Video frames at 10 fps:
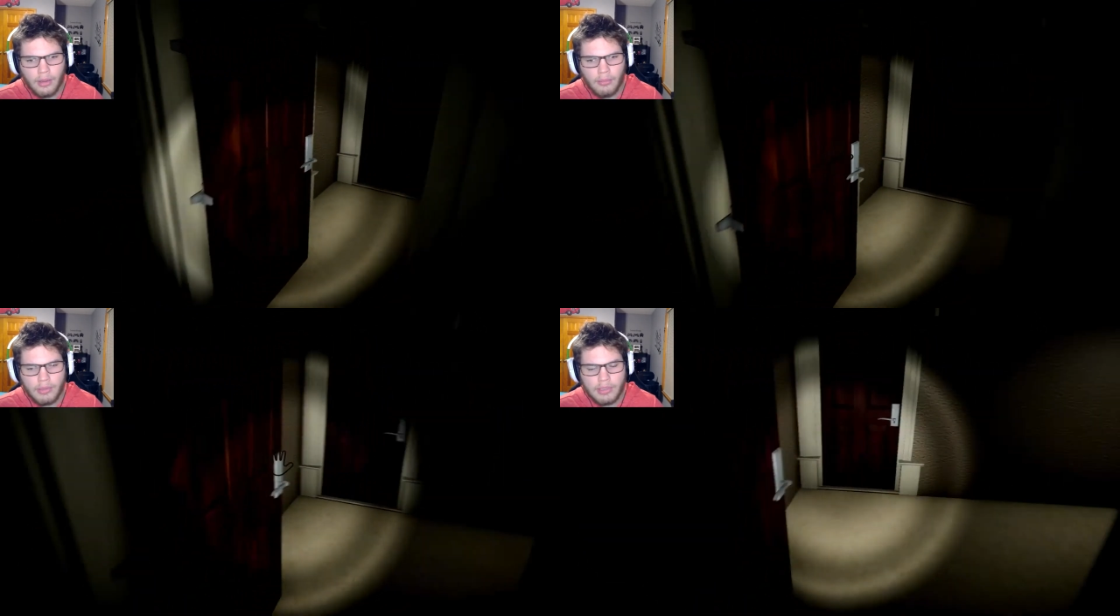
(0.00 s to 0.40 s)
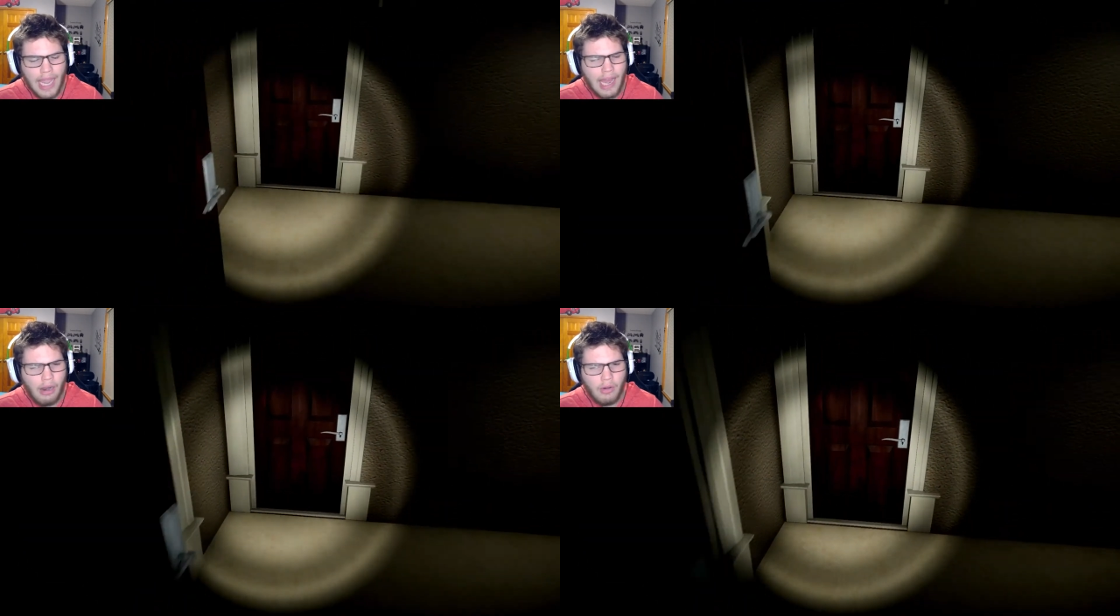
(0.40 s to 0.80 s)
But this guy,
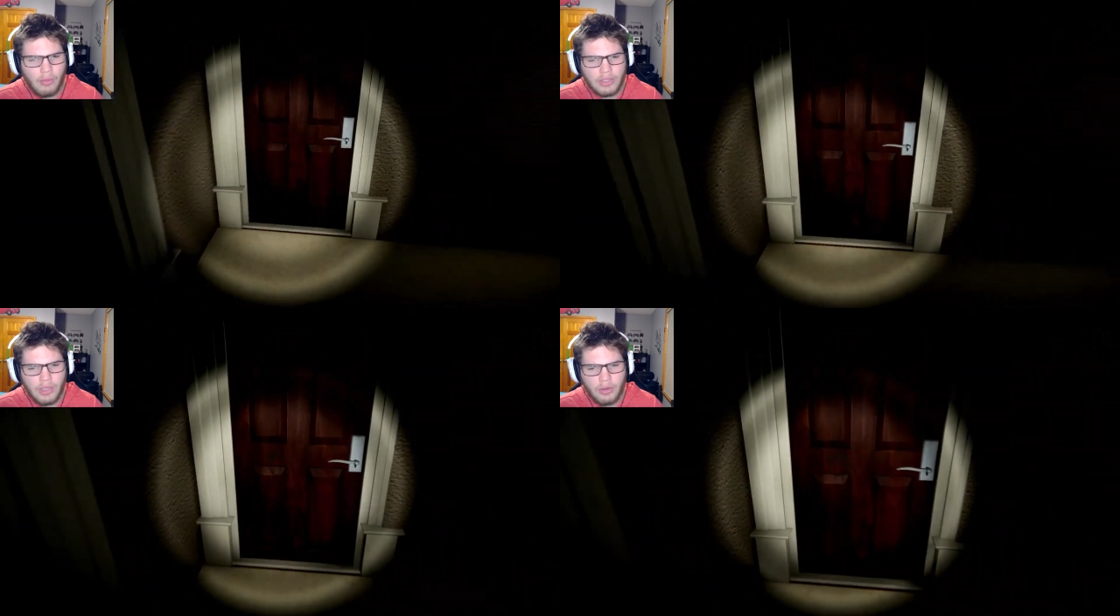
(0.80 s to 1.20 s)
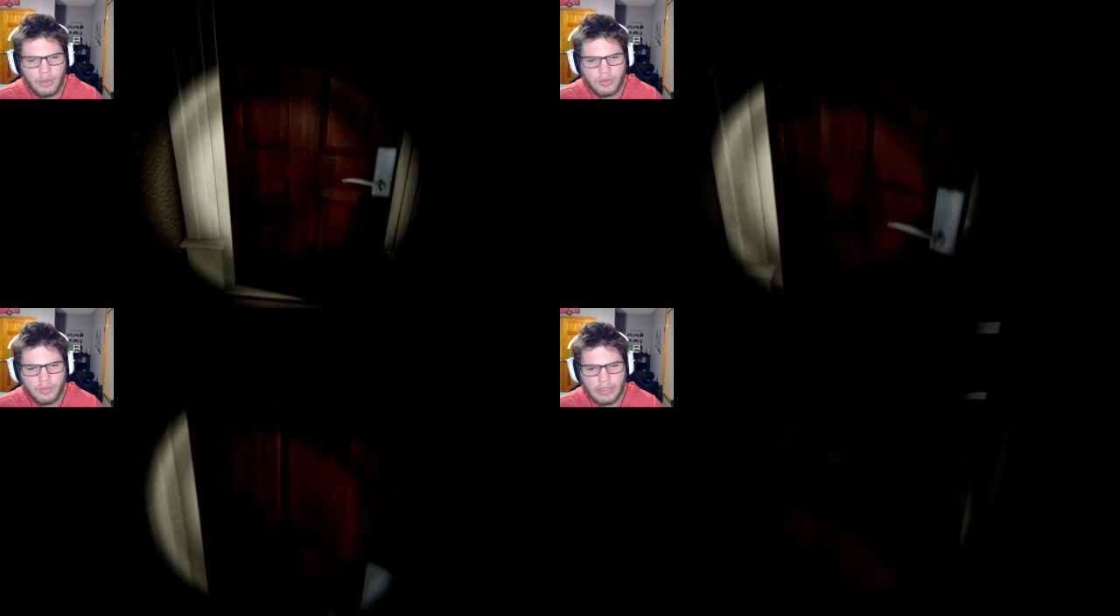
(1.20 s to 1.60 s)
I don't know what's, I don't
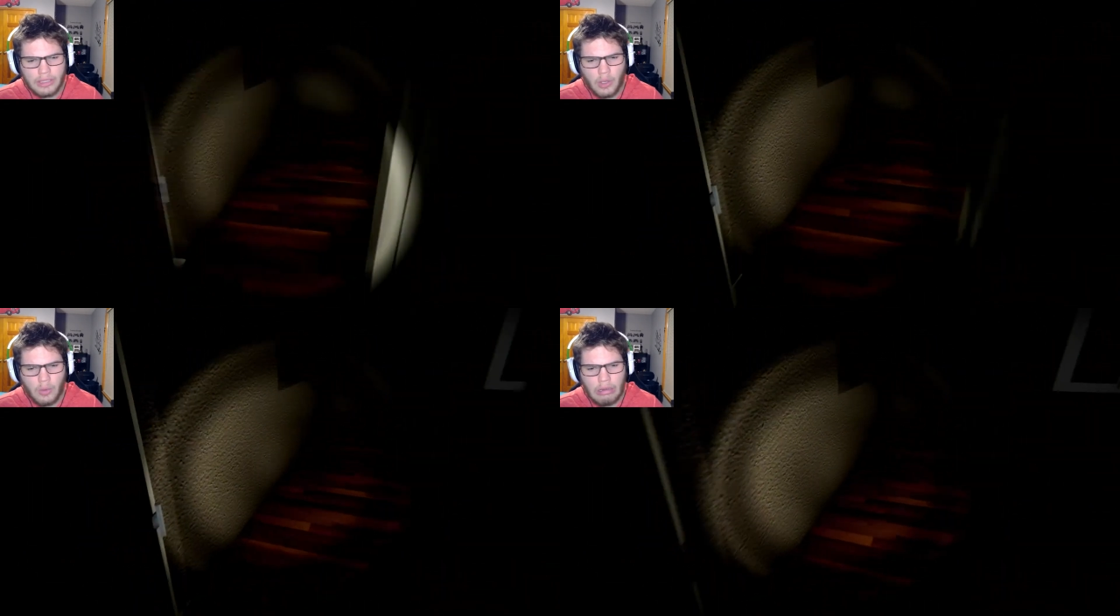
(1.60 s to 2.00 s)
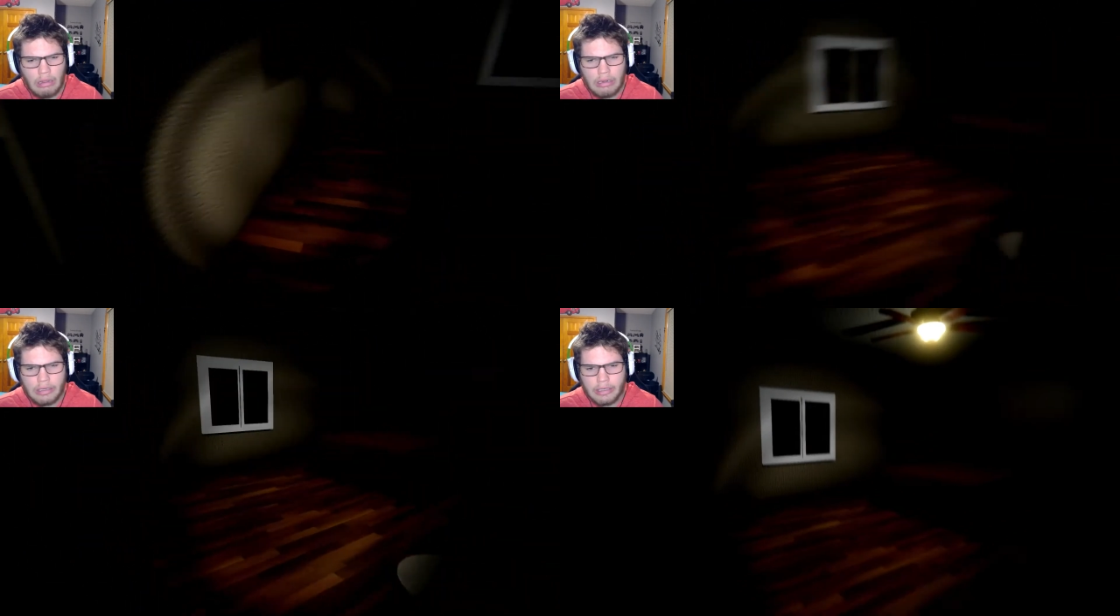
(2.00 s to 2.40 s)
know what's really going
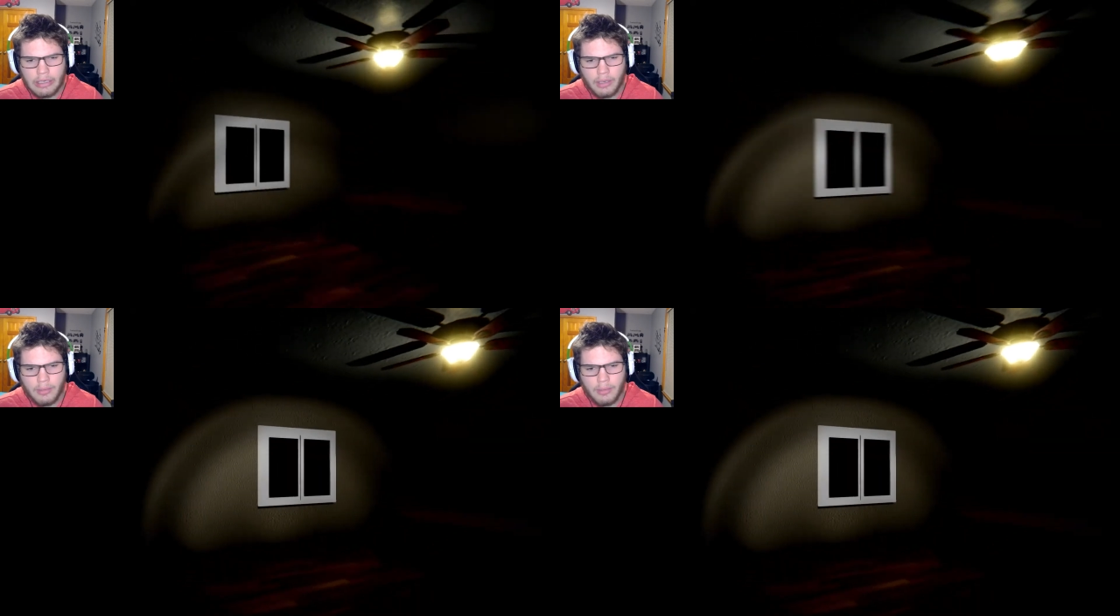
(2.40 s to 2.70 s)
on in here.